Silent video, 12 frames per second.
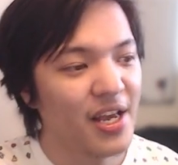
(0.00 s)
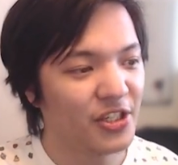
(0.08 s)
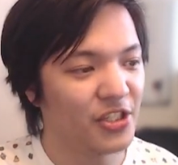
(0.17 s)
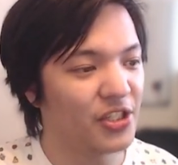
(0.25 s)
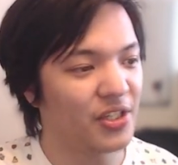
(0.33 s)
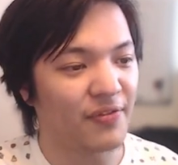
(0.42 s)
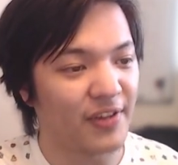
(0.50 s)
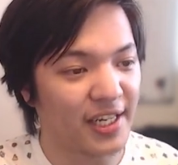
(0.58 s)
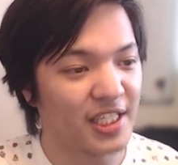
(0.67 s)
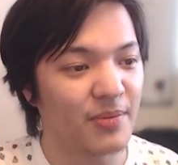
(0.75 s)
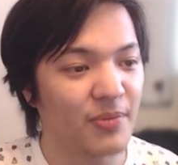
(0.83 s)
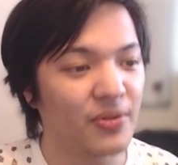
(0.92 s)
She's just a
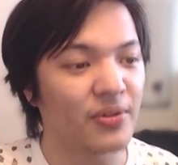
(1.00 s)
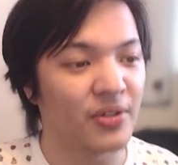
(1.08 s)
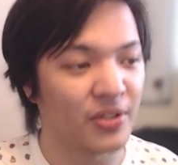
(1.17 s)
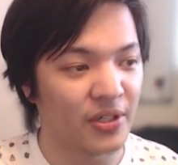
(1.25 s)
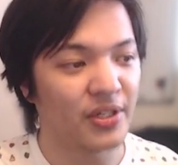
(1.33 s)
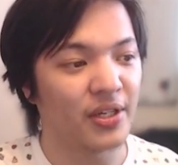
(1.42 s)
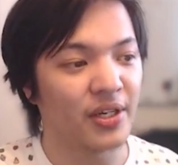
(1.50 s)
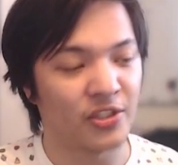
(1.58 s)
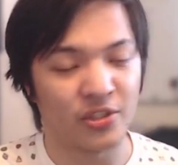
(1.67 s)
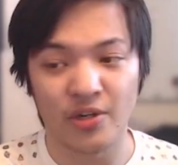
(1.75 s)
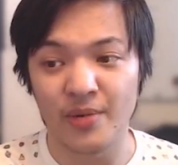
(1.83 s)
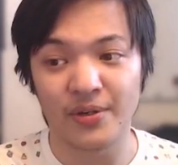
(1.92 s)
flexible, good
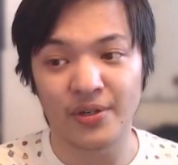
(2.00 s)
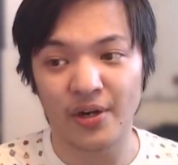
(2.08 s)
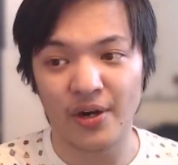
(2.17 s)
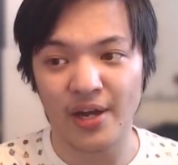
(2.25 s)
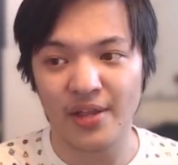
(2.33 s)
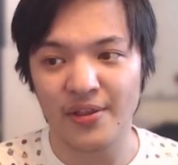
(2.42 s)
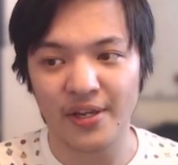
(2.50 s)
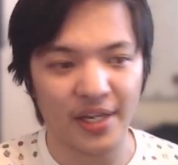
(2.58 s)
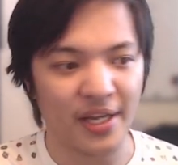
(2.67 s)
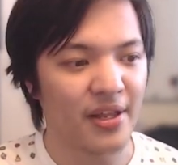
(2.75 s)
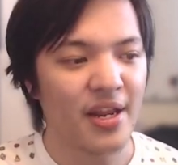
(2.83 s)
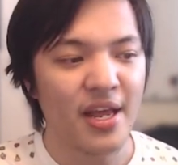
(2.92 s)
Shurima card, I think. And